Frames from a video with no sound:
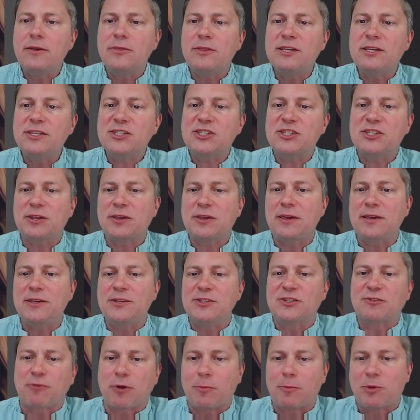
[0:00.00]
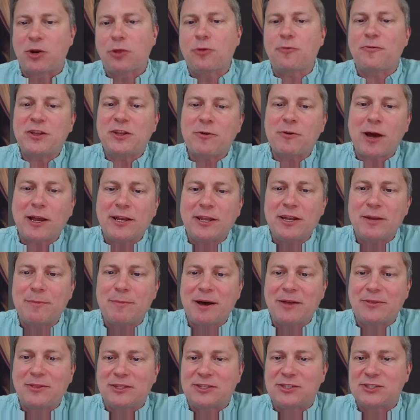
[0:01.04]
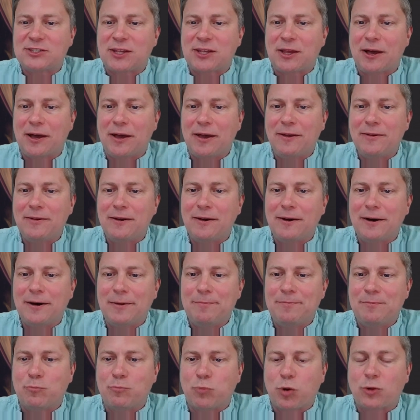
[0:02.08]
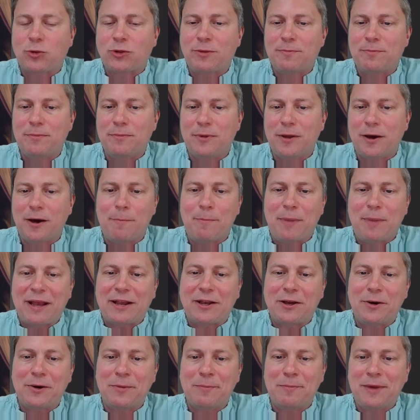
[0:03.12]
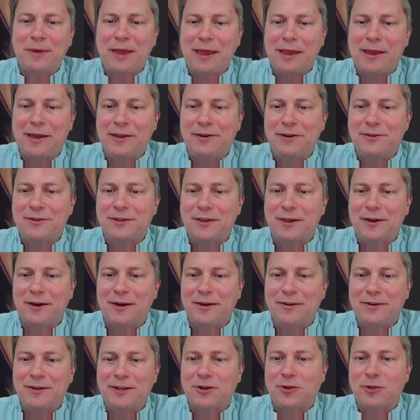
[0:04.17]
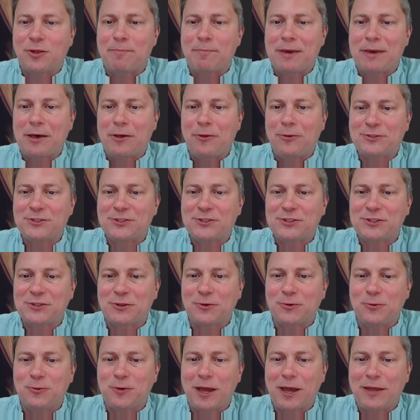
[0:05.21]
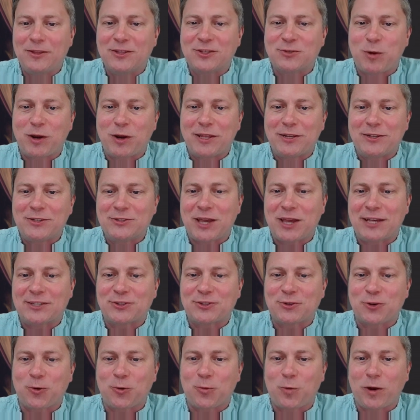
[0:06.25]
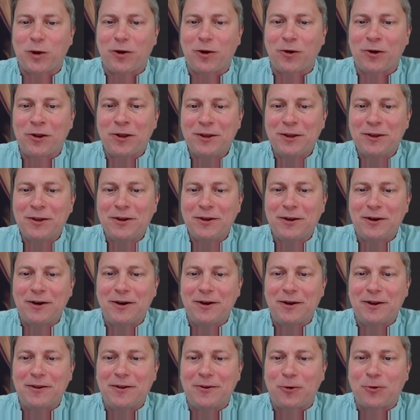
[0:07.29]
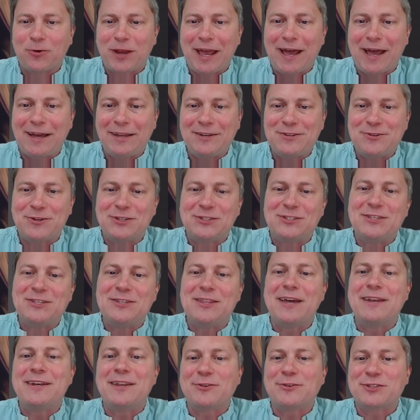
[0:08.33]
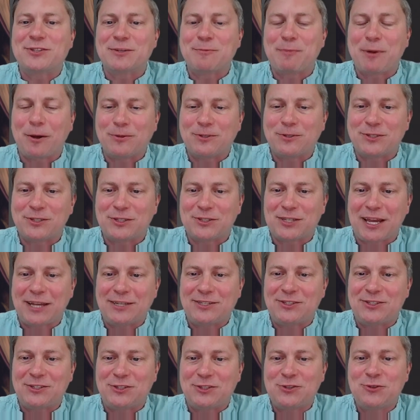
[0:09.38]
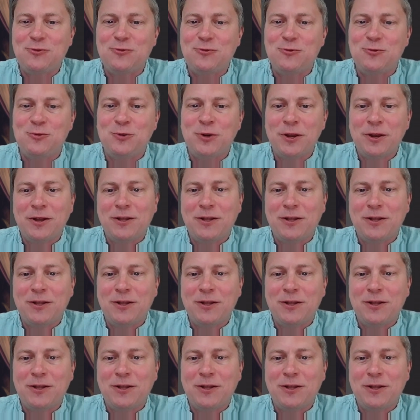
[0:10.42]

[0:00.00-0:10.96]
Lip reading: This is from another video I did about this Brooklyn Beckham and Nicola Peltz, who had this wedding disaster where her dad, you can see that Nelson Peltz decides to sue